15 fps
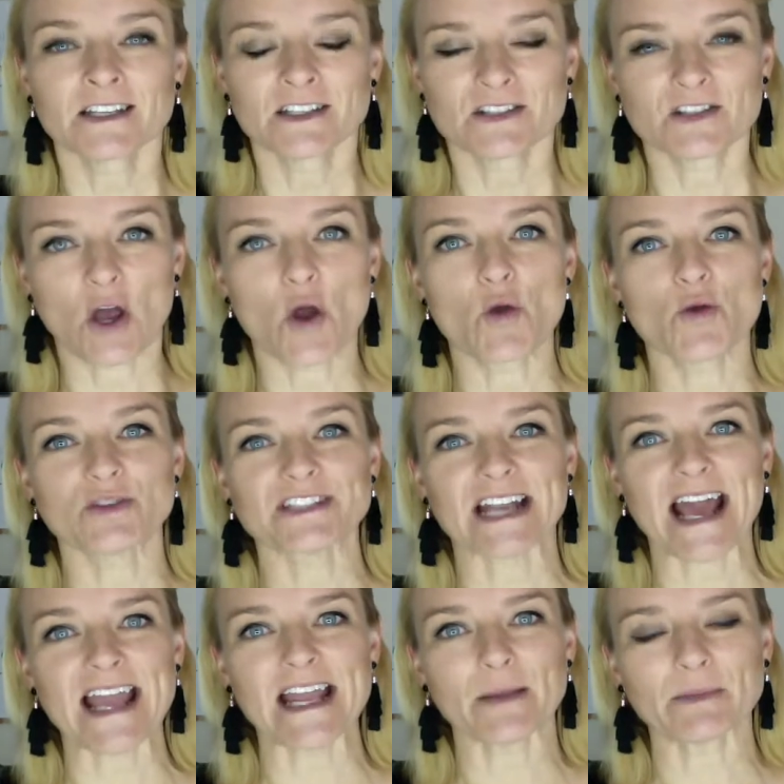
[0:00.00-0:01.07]
So
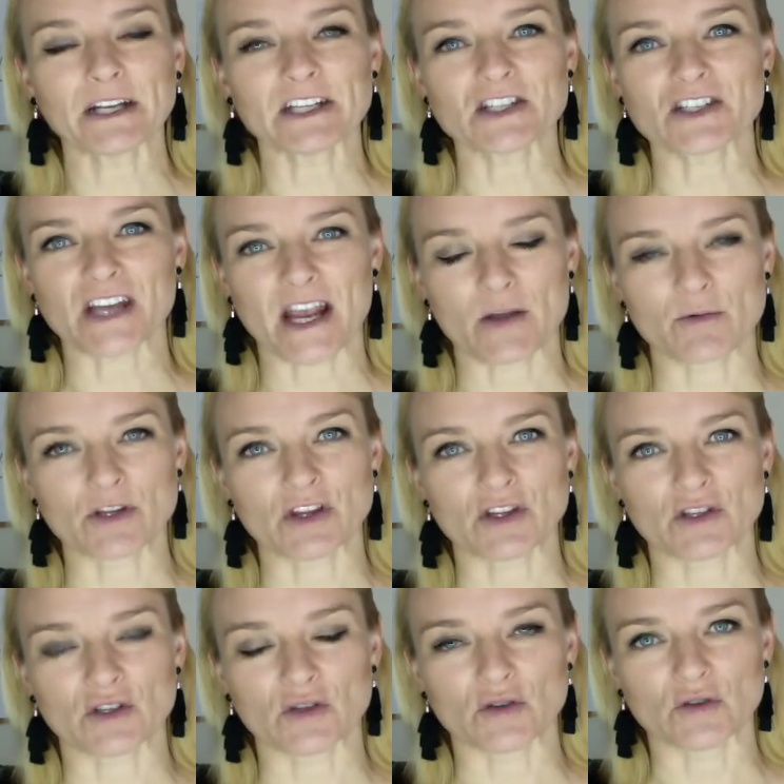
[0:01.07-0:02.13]
today I'm going to share with
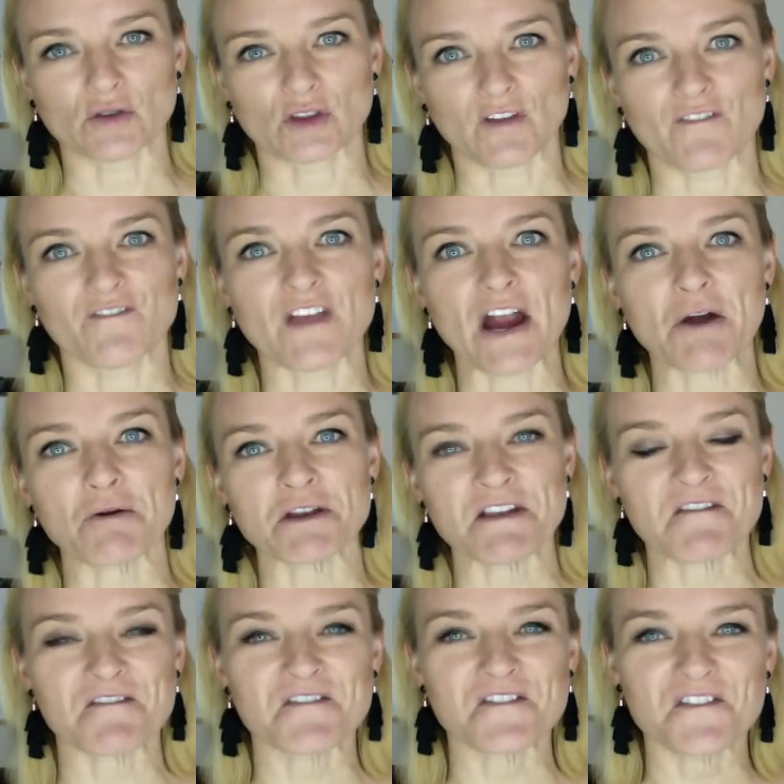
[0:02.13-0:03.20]
you the
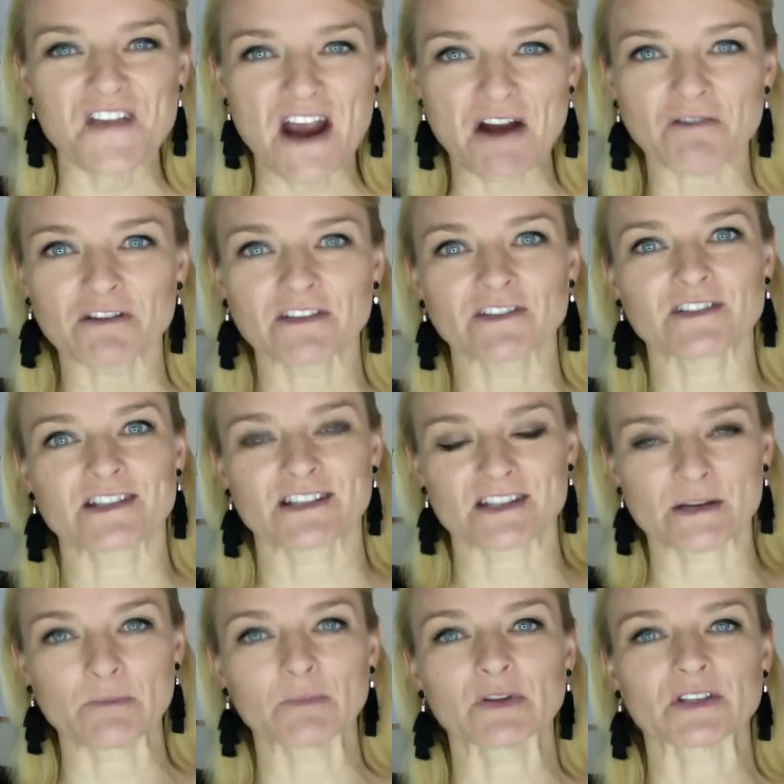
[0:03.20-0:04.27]
very, very
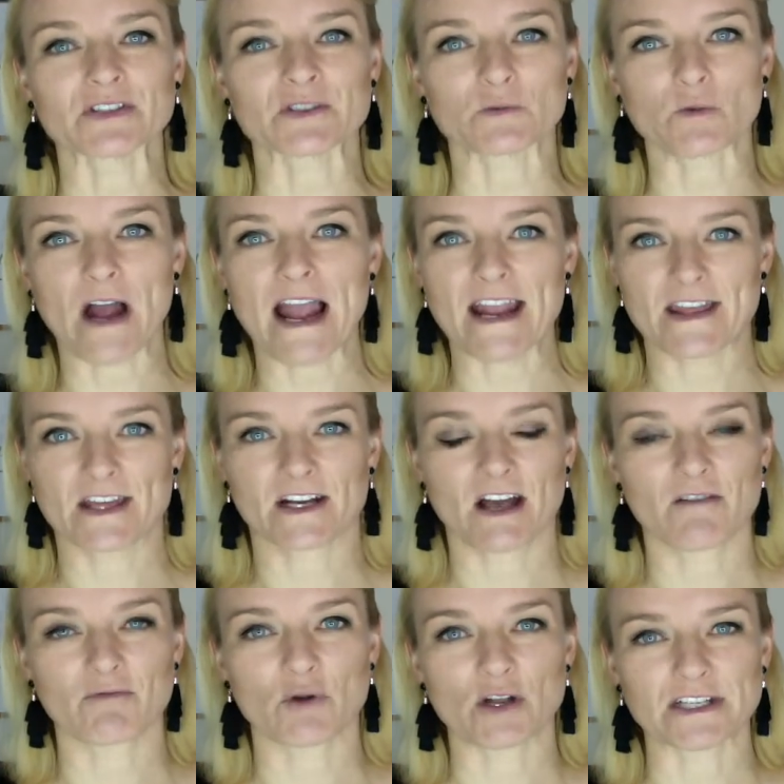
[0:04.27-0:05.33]
simplest way that
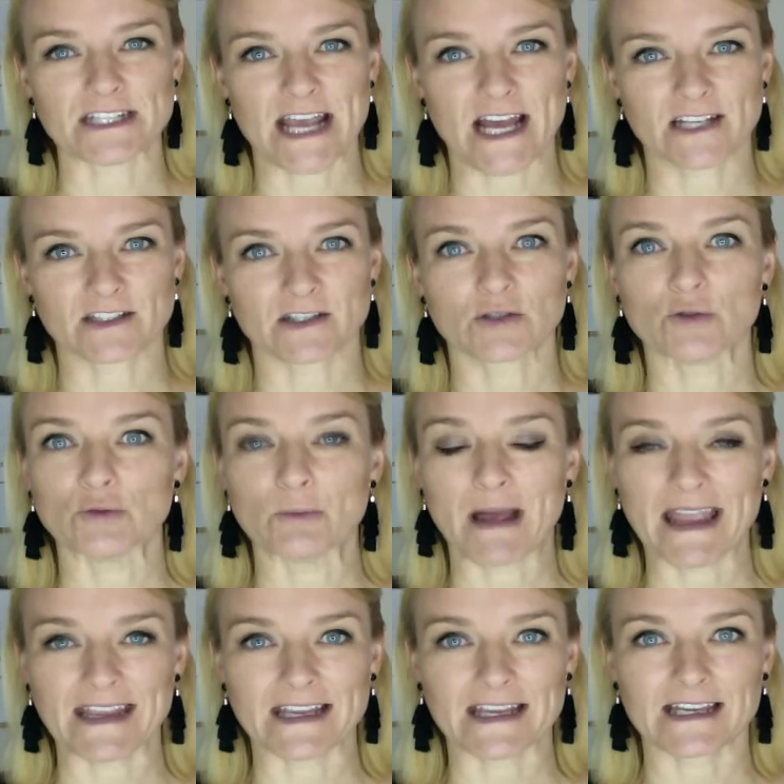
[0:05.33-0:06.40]
I've worked out to
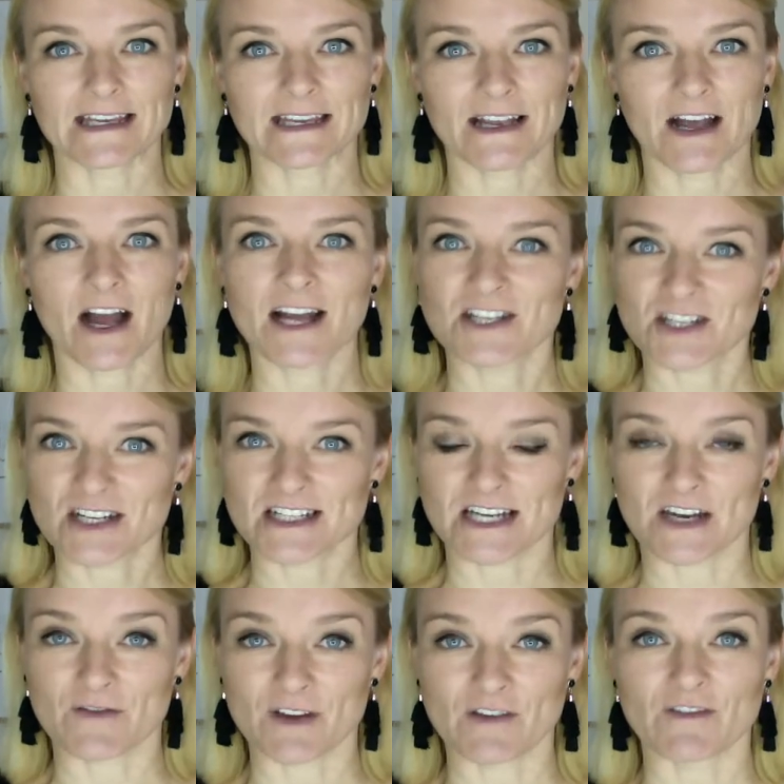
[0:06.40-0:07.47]
make
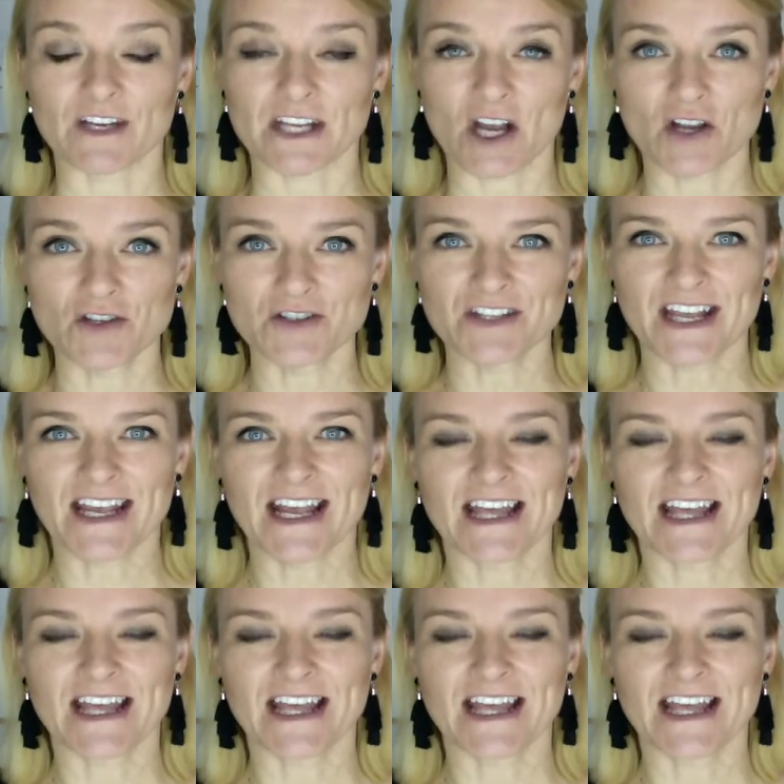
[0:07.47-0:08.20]
IGTV videos.